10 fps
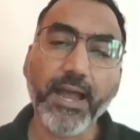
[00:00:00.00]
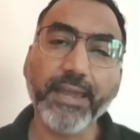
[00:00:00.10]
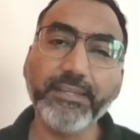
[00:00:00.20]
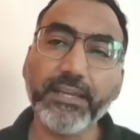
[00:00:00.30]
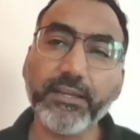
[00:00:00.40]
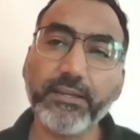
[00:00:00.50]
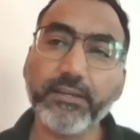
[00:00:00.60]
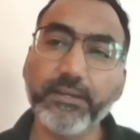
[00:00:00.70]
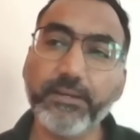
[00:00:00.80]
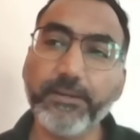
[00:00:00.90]
High-tech,
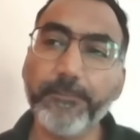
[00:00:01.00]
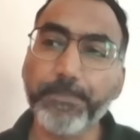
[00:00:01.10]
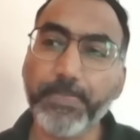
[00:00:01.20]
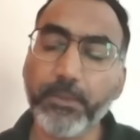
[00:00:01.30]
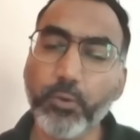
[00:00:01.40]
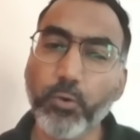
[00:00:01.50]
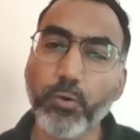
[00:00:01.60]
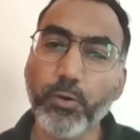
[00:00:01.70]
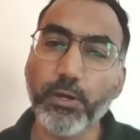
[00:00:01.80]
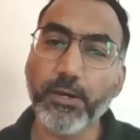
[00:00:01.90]

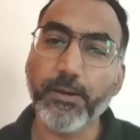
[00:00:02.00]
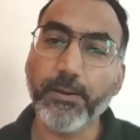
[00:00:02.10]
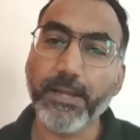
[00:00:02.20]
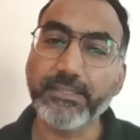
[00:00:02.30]
I